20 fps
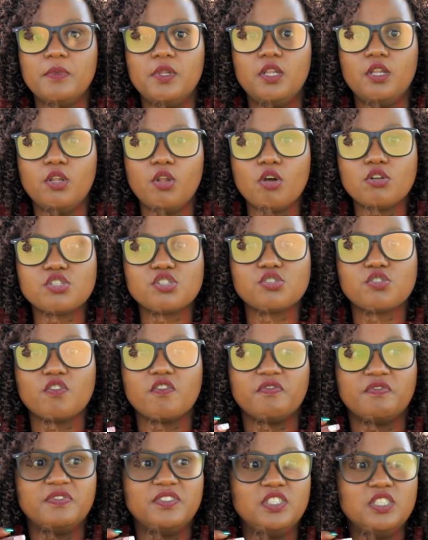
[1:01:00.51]
lots
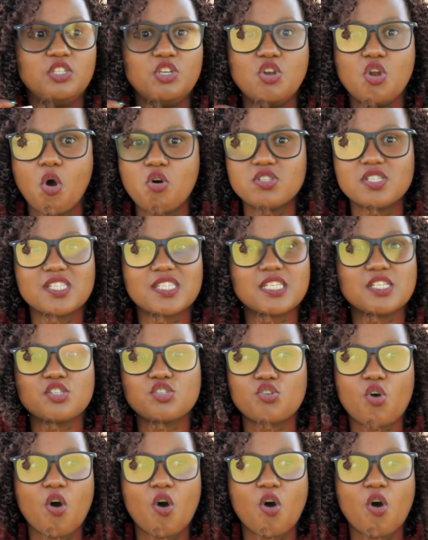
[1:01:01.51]
of nonsense